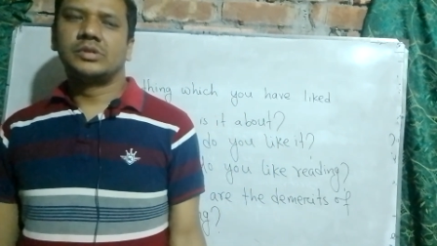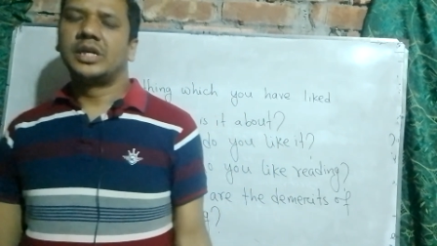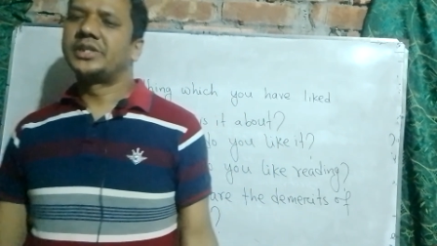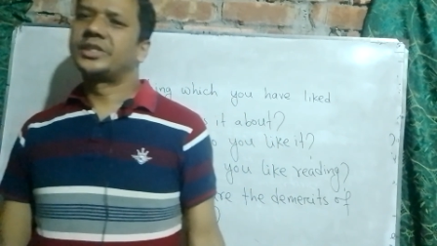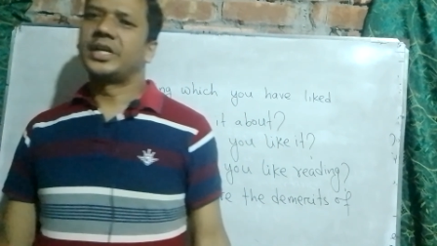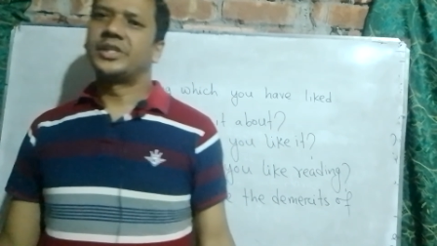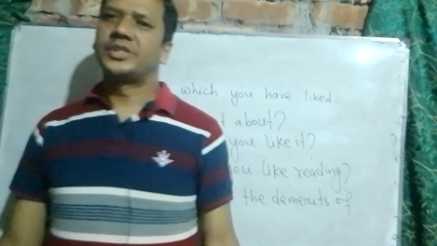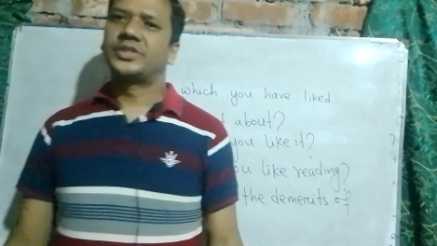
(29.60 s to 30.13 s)

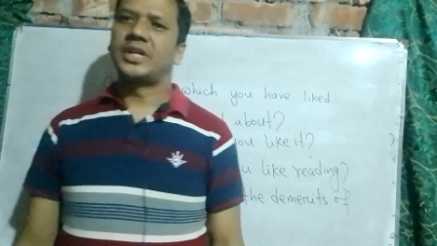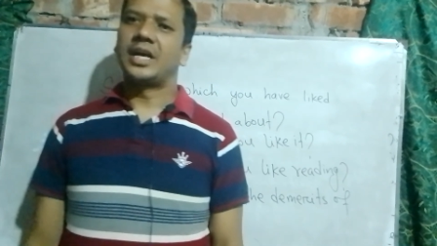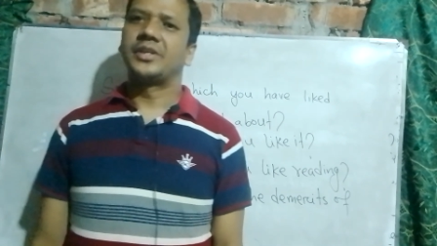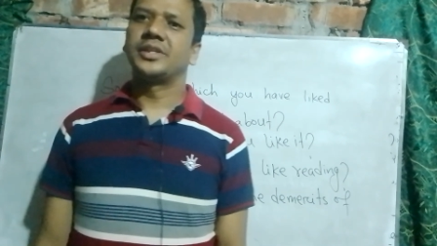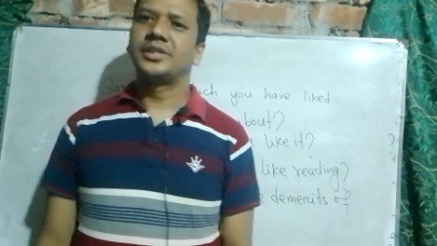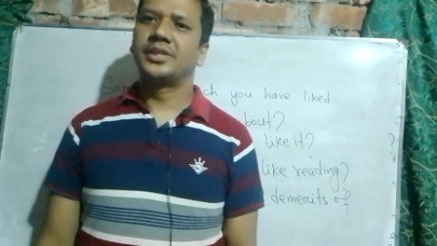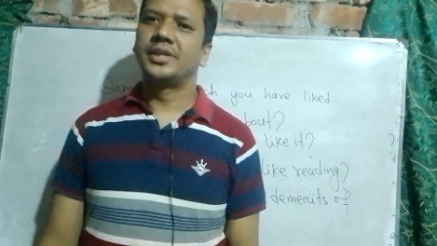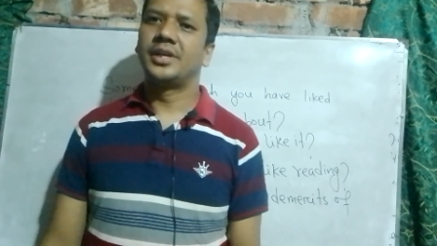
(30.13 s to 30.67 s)
Let's get
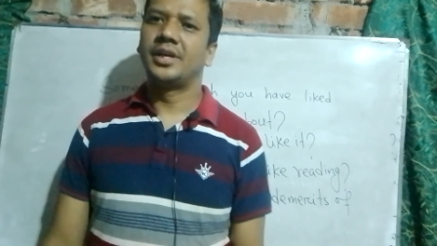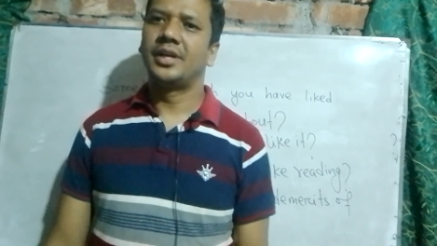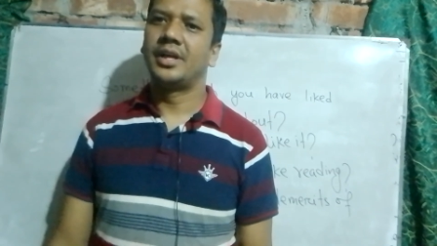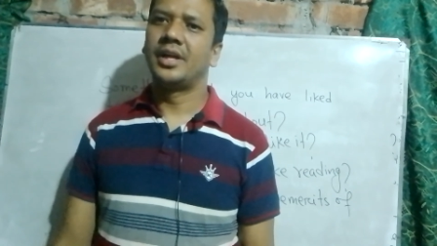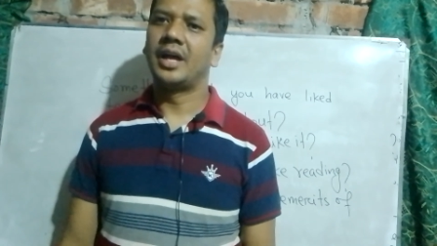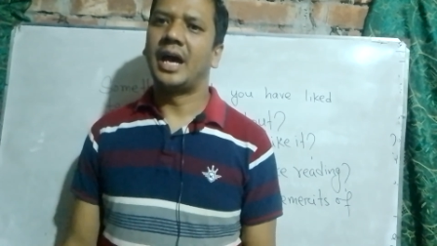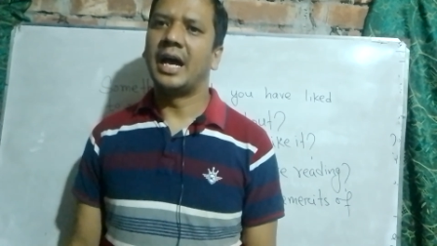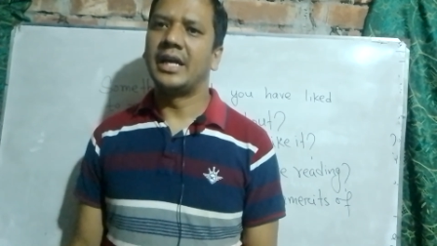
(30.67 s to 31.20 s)
started.
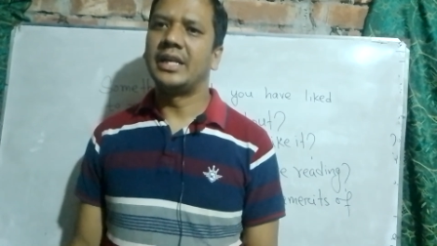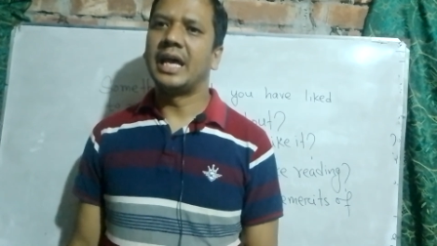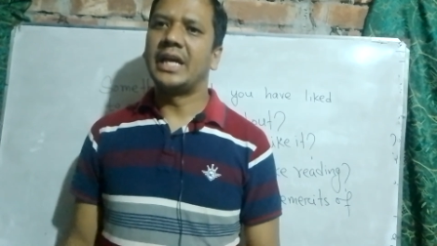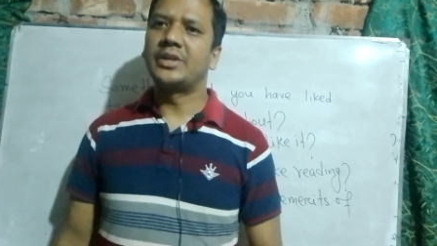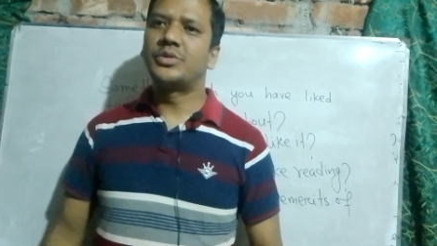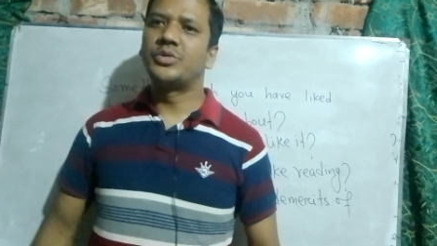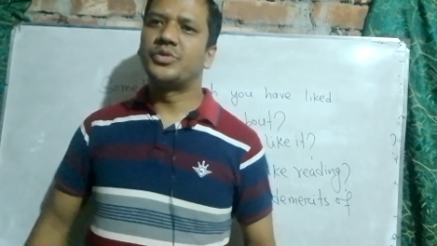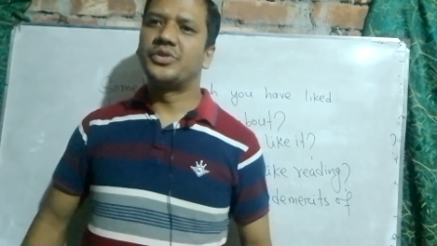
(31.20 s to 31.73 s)
I
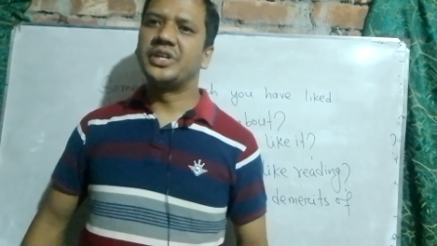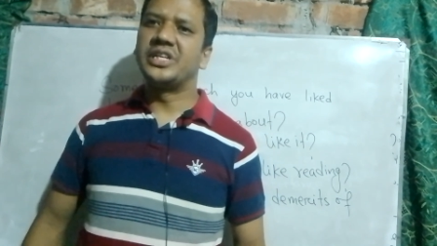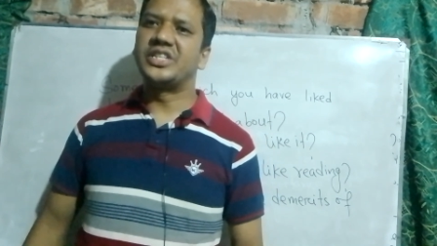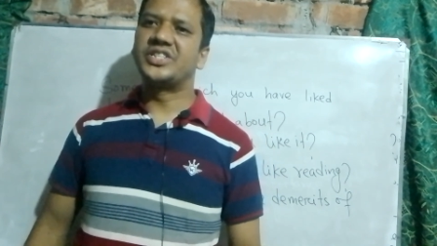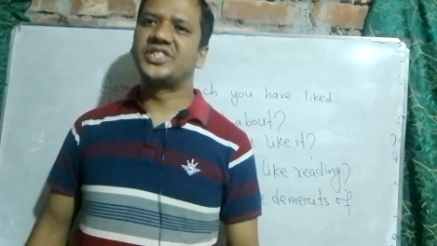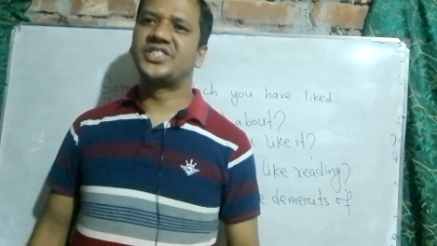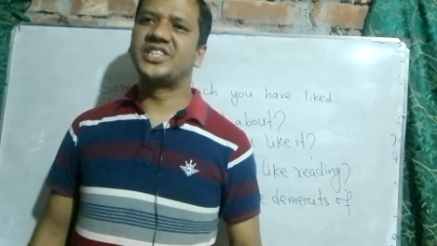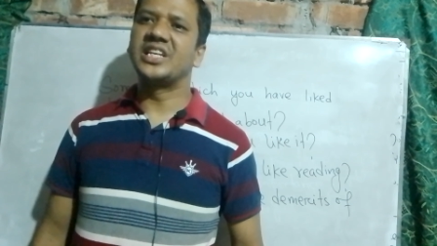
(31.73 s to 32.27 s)
like to read
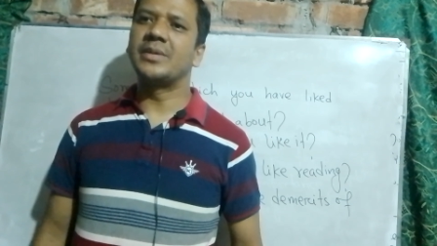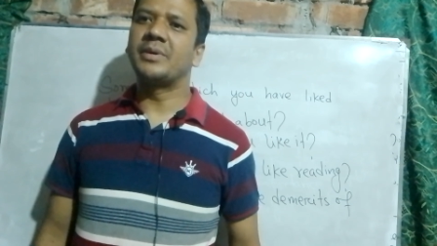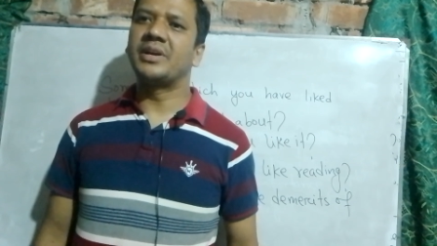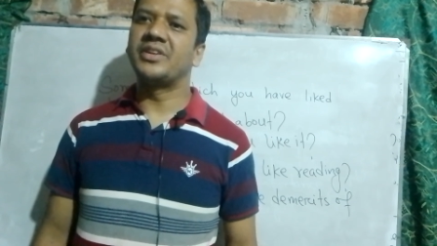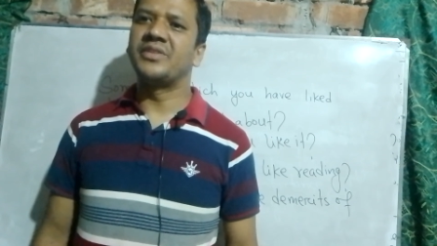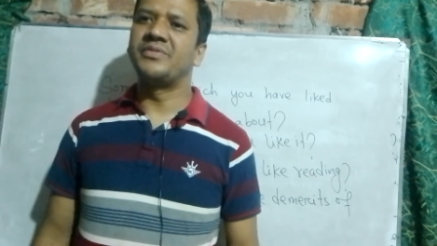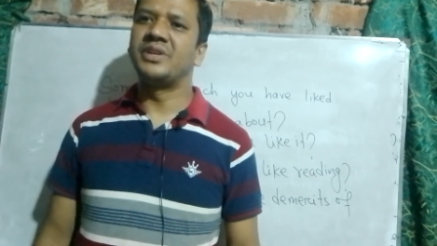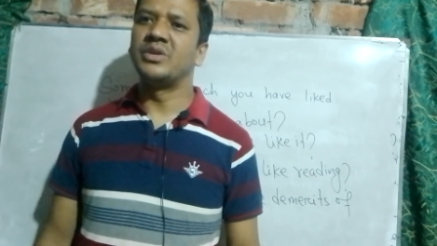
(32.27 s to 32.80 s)
cinema
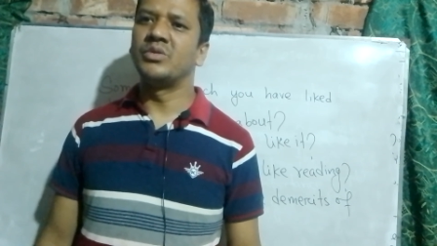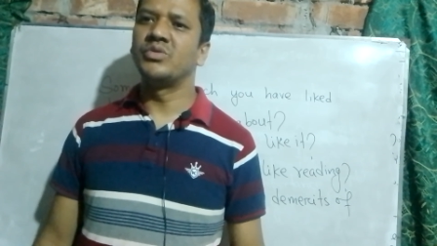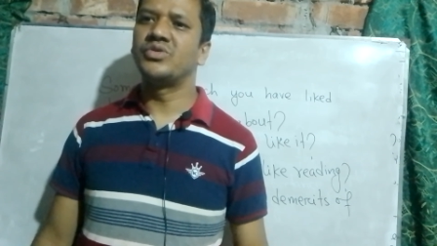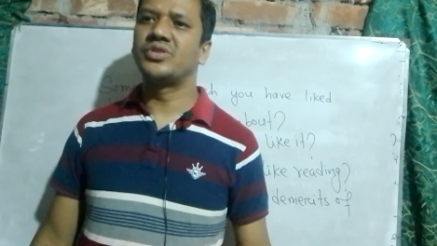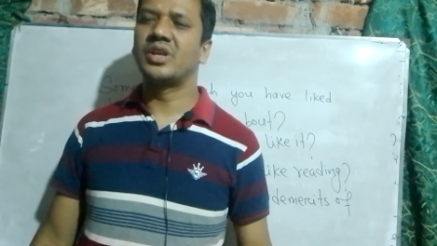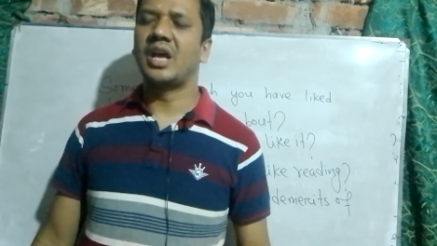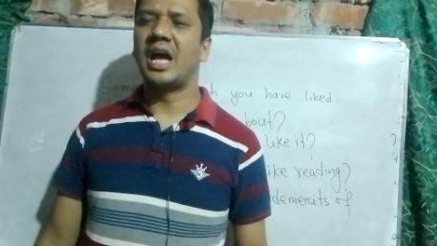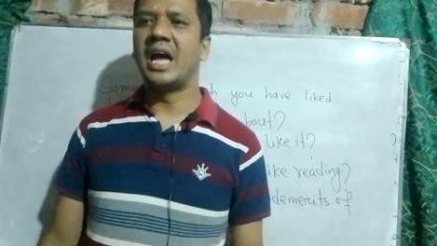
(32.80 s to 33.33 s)
reviews.